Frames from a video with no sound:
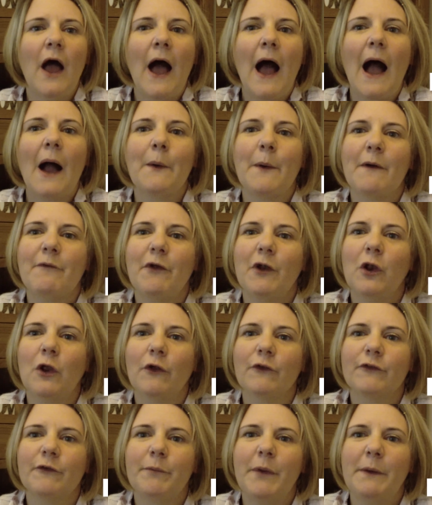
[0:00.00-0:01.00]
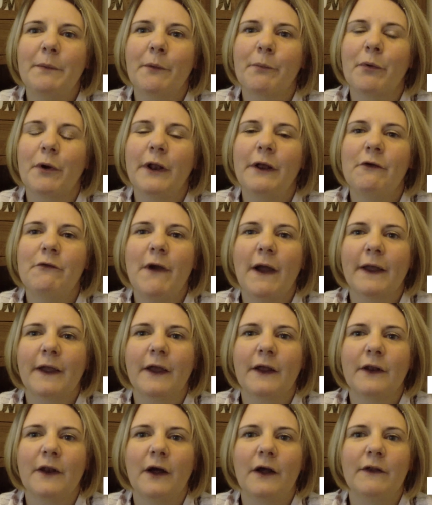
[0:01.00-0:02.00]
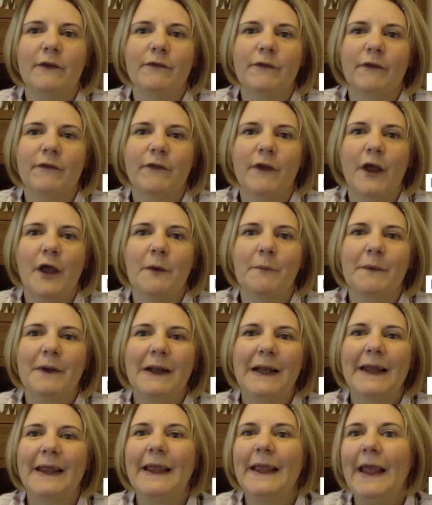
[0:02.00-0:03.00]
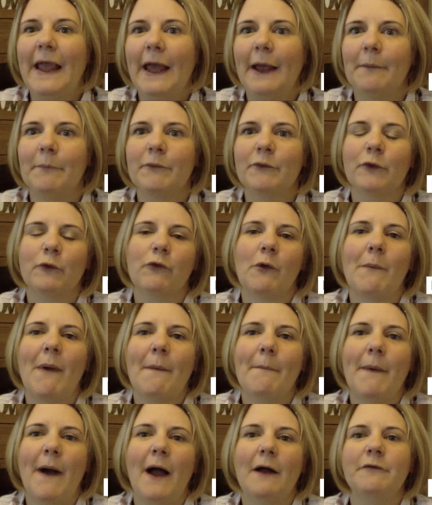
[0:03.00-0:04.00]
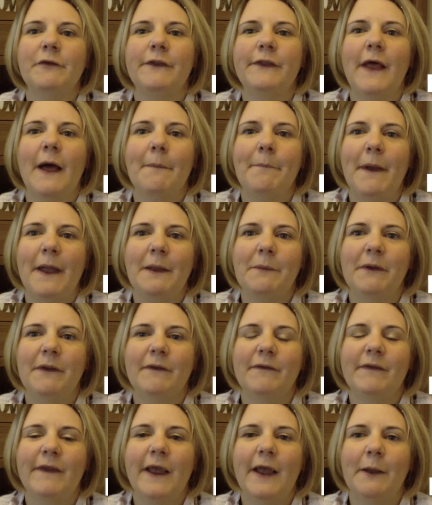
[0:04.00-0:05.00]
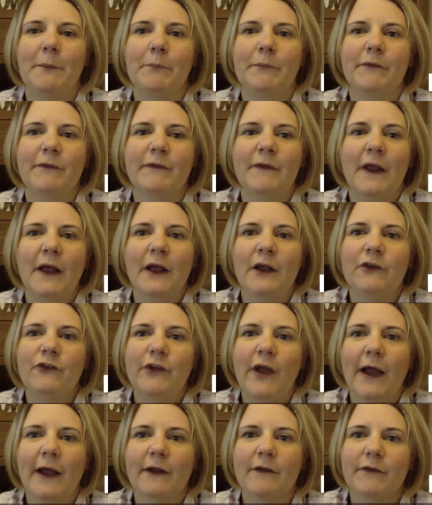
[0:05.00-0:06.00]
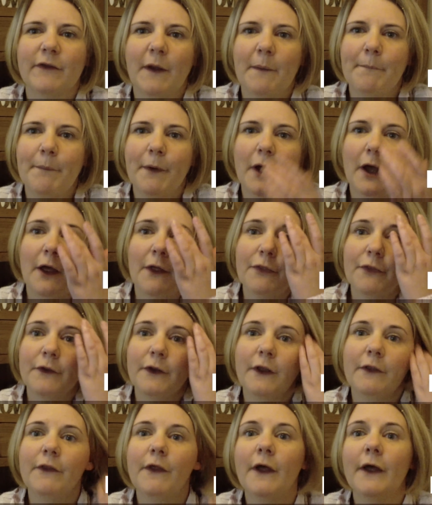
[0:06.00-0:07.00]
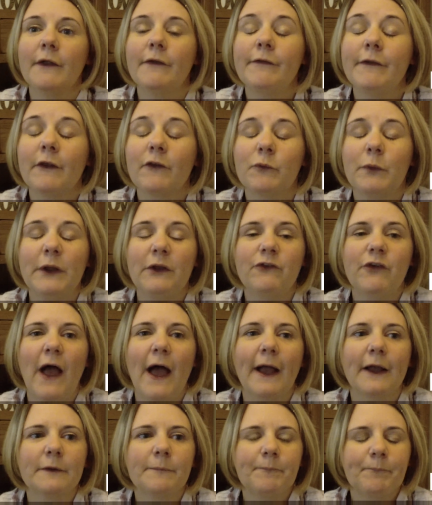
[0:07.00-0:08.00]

However, lots of people probably recognise the term clicky hips or remember having their baby's hips checked at birth and at their 6-week check.